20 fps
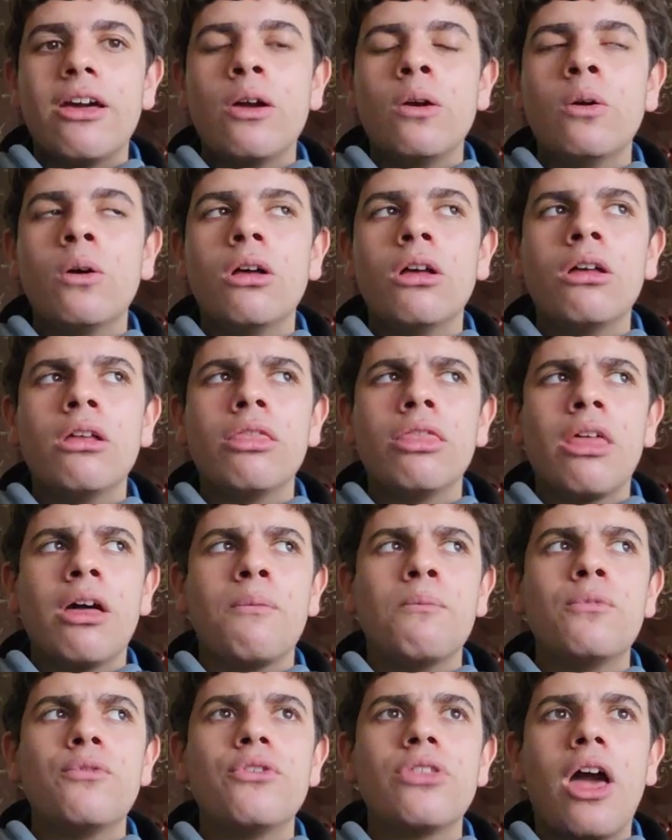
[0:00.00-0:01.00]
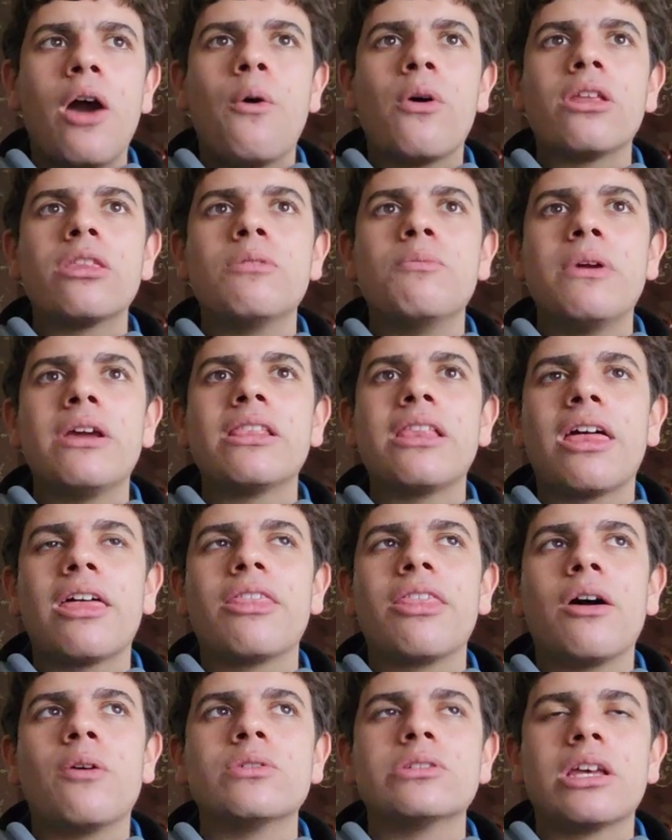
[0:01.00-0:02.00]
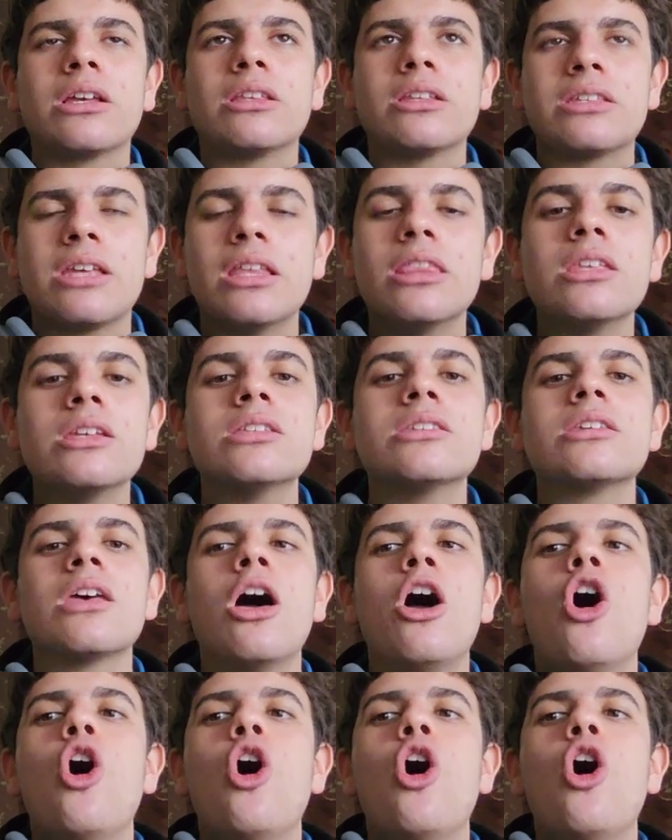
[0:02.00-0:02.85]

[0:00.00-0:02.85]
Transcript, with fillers: a uh, movie that I wanted to make that, that was like Descendants